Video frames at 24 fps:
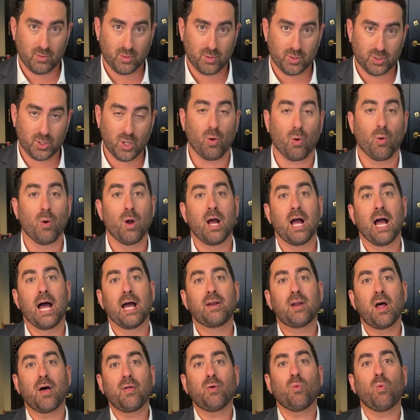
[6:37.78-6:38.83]
So
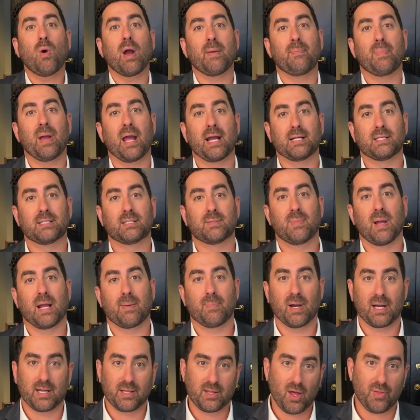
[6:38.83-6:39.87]
another way banks make
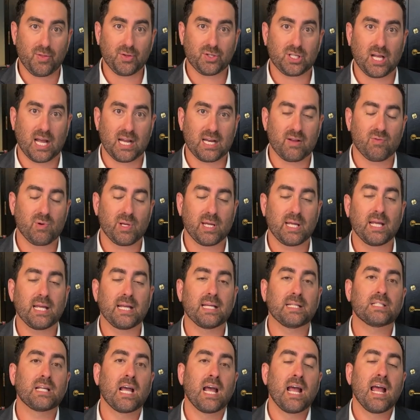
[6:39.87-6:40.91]
money, the other side of it
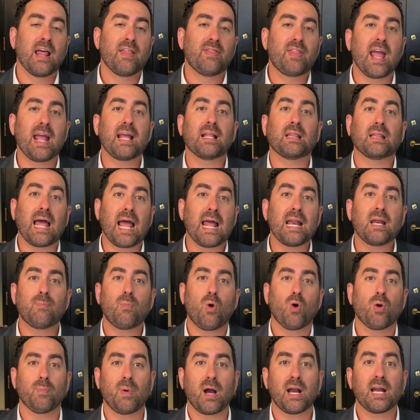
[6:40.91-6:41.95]
is they lend
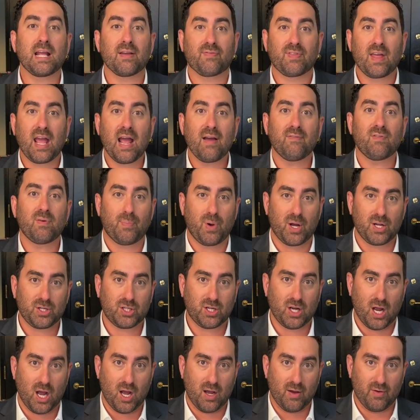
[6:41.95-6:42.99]
more money. If they have a bunch
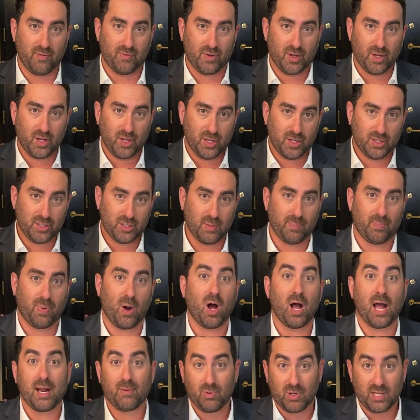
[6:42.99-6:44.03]
of
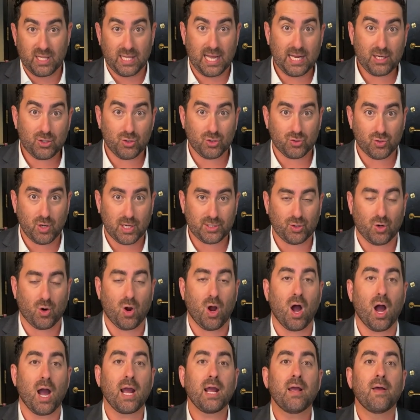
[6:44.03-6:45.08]
deposit, and when the interest rates are
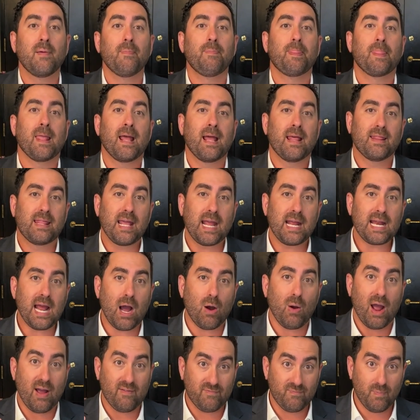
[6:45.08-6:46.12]
high, they
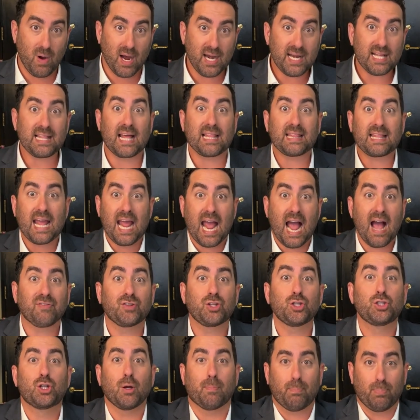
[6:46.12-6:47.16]
now have money that they have
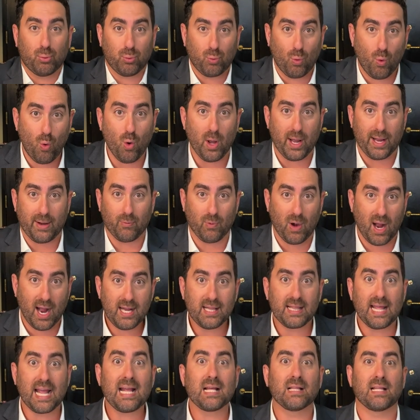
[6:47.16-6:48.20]
to deploy,
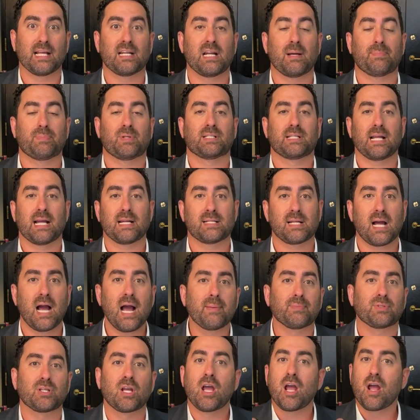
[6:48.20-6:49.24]
right? They can lend up to 10
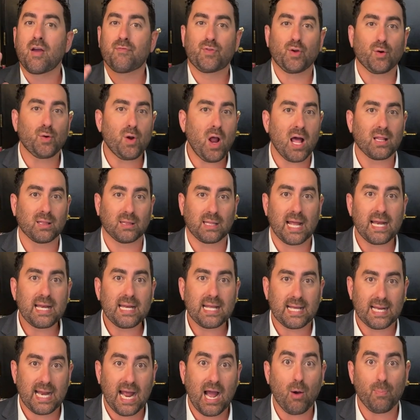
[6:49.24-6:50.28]
times. They're not
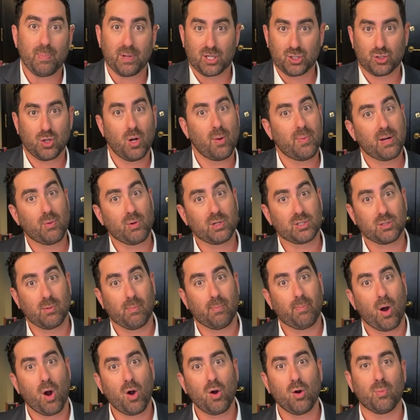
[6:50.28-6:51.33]
lending it out because nobody wants to
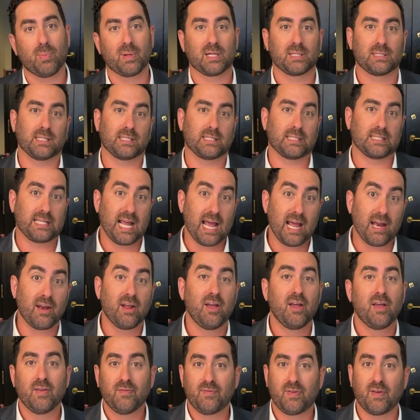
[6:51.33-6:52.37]
borrow because it's 10,
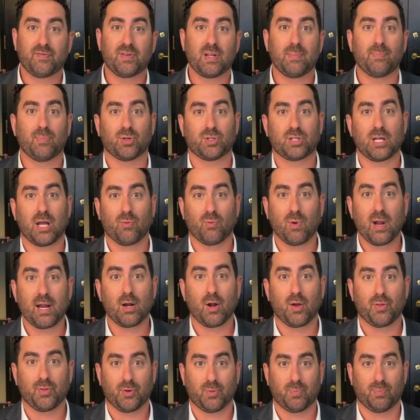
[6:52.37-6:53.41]
15% rate
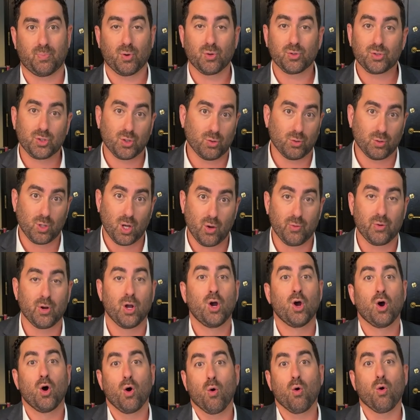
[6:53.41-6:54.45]
on their personal loan
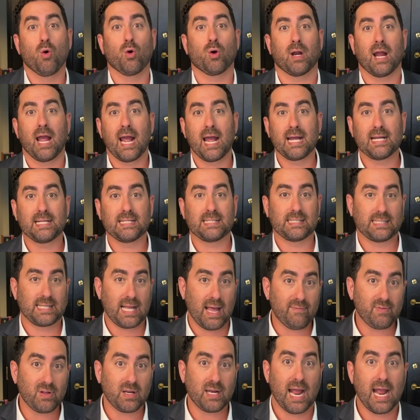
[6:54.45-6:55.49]
or a
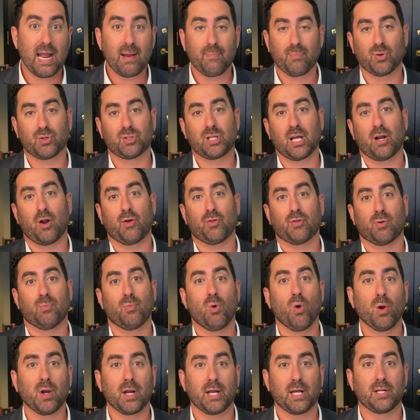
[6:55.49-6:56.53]
7, 8% on their
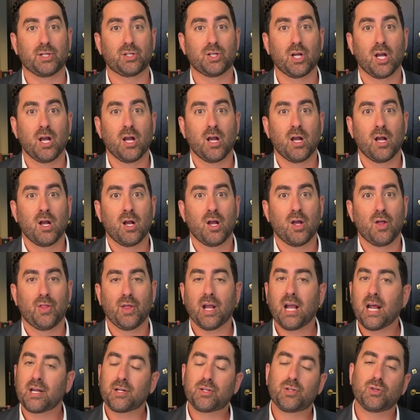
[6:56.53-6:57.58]
mortgage.
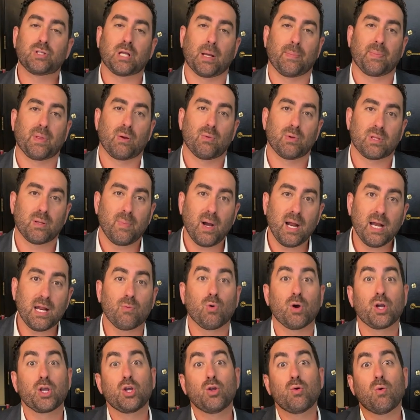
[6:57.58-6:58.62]
They're going to do something with the money.
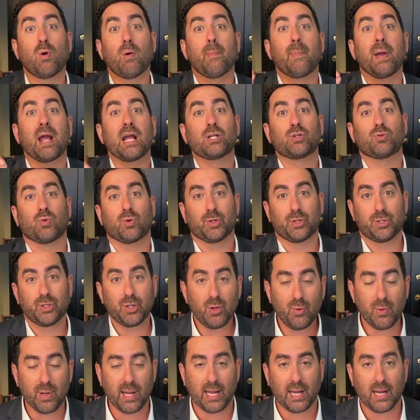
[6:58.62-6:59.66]
Well, you know what banks were
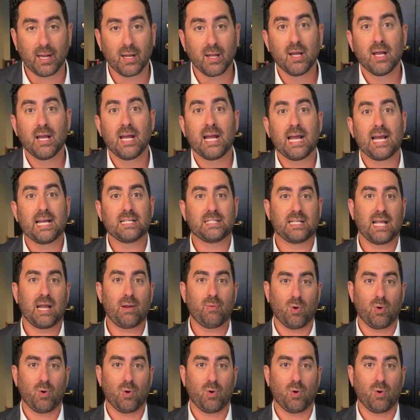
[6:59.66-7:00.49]
doing is they